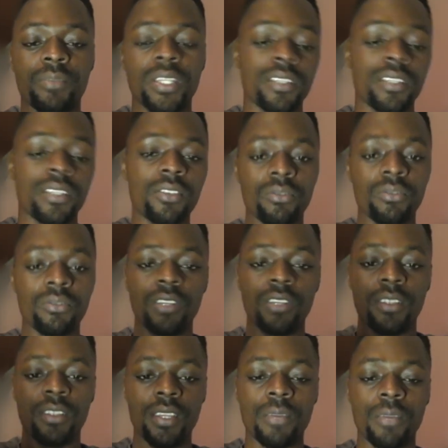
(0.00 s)
So
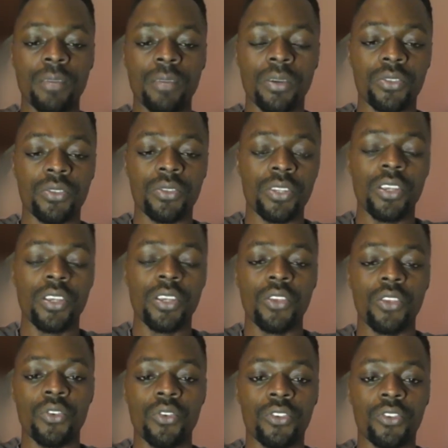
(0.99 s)
think about
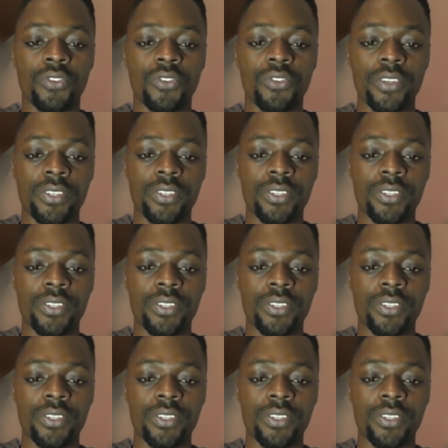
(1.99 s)
your dressing.